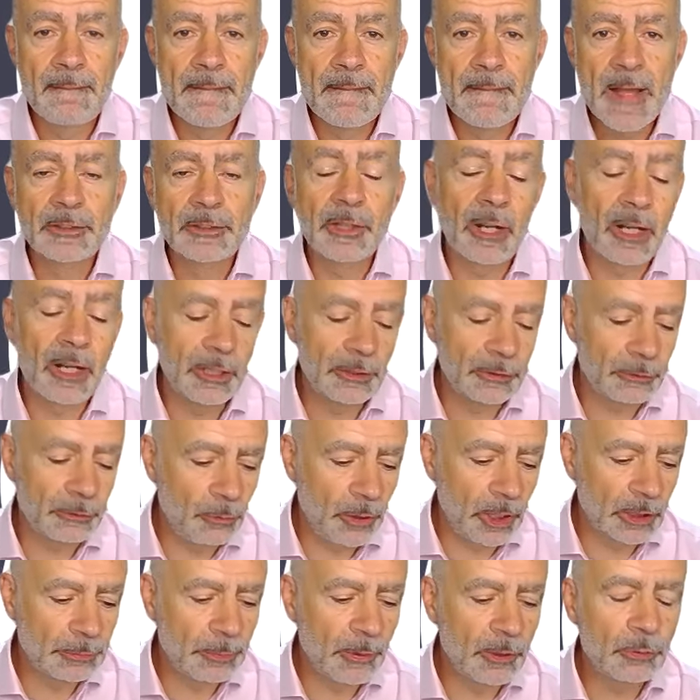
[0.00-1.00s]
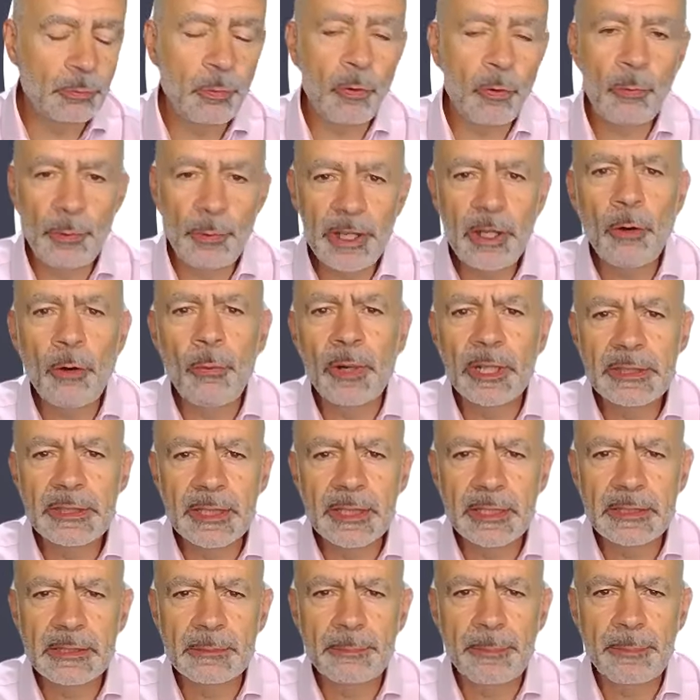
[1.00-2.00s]
So I suppose what we always say
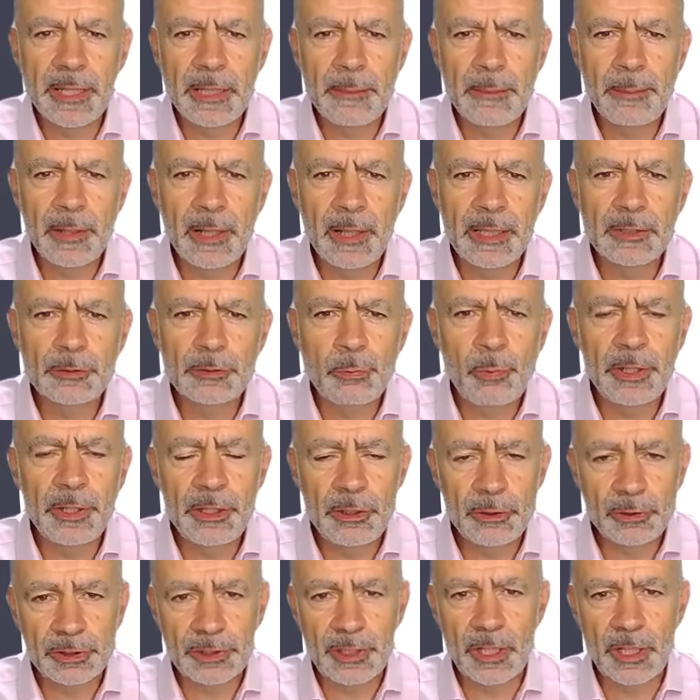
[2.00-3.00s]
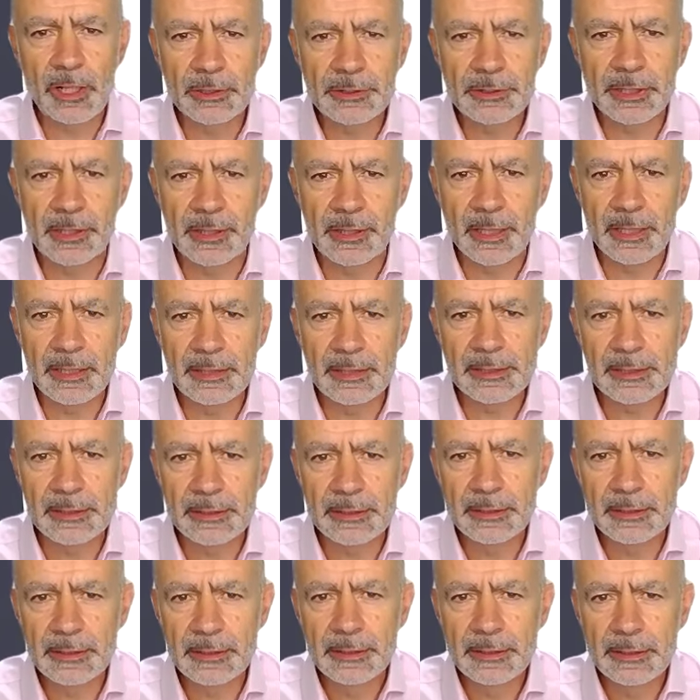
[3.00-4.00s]
to people is, when you started this,
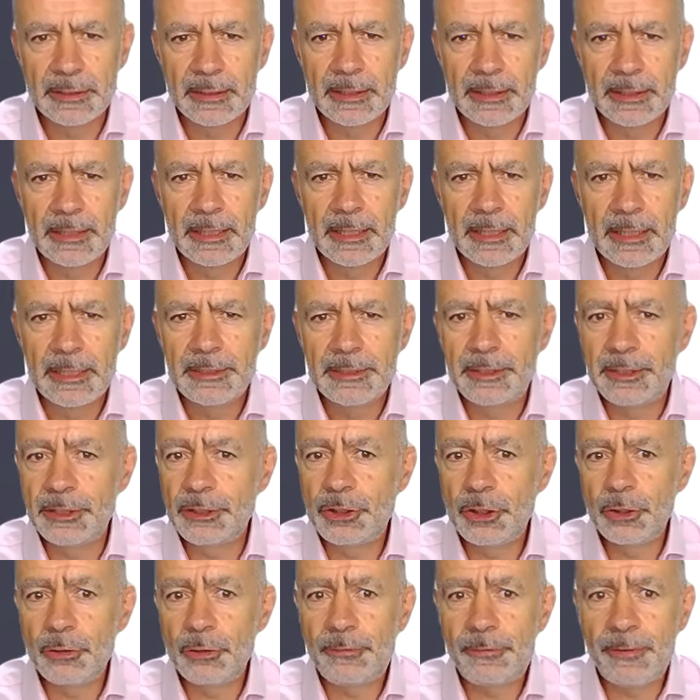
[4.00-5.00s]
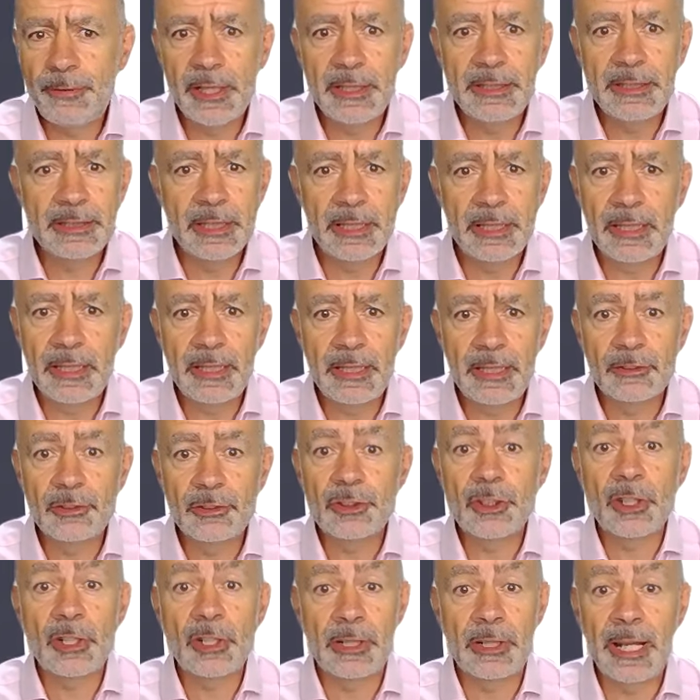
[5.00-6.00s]
did you face any
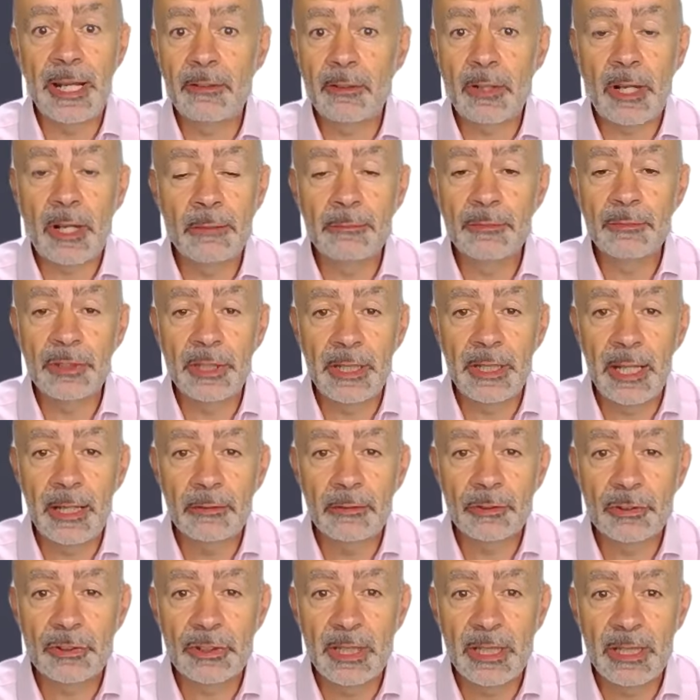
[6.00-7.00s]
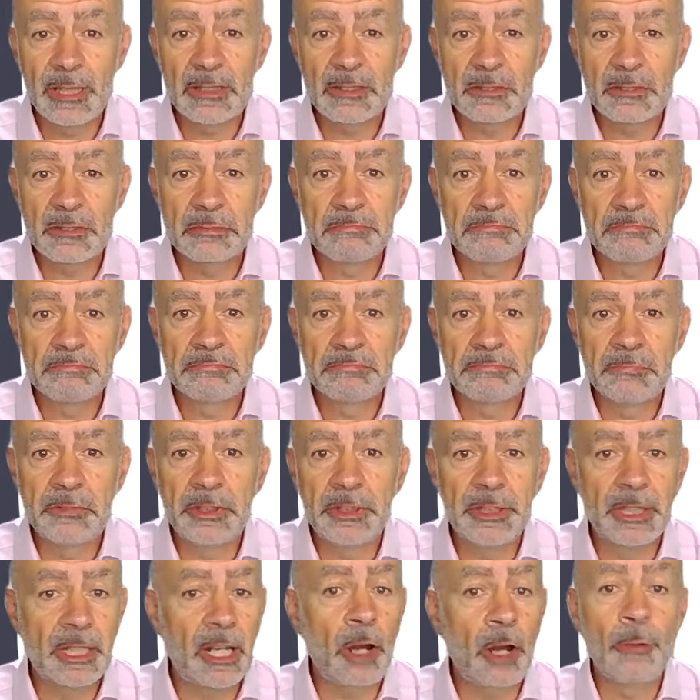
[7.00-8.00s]
uncertain outcomes at the outset? Did
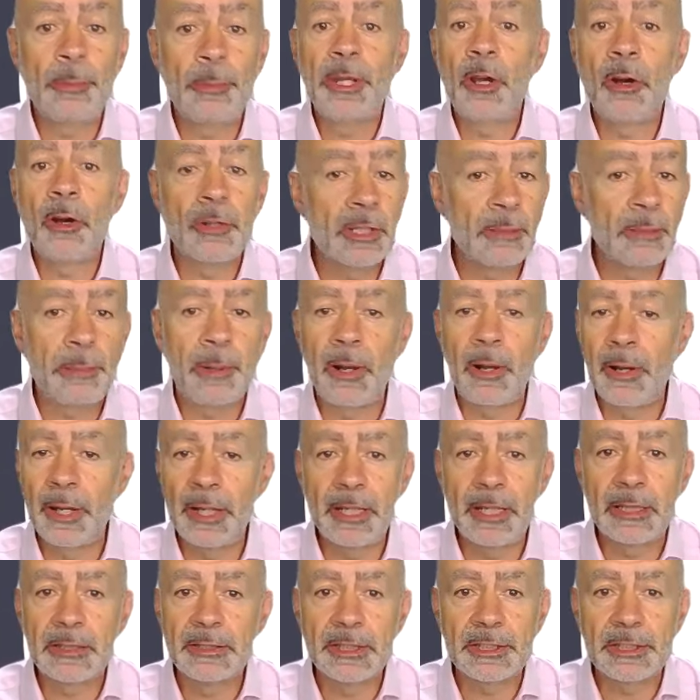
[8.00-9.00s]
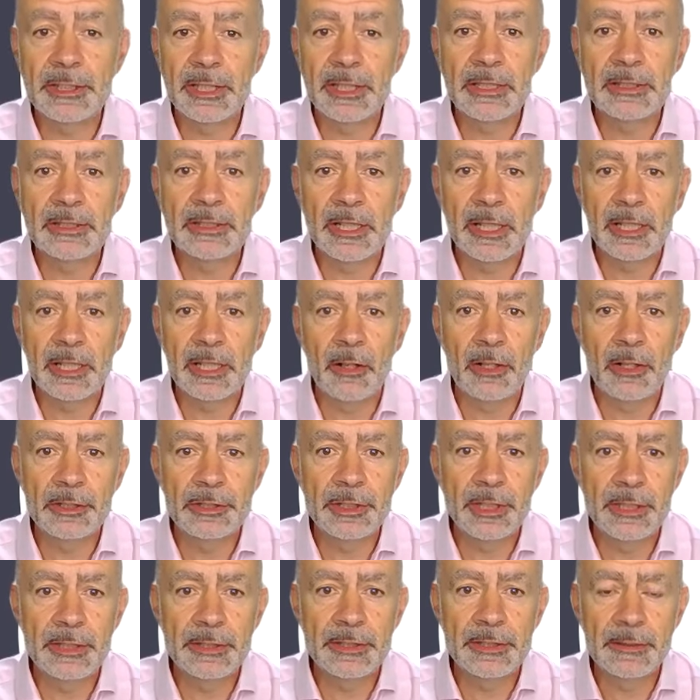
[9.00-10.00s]
you go beyond applying existing
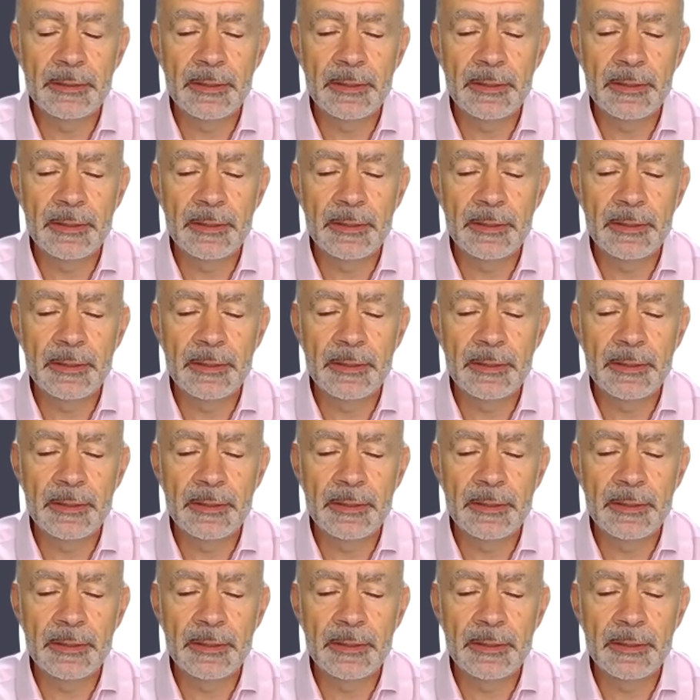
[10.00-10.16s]
technologies?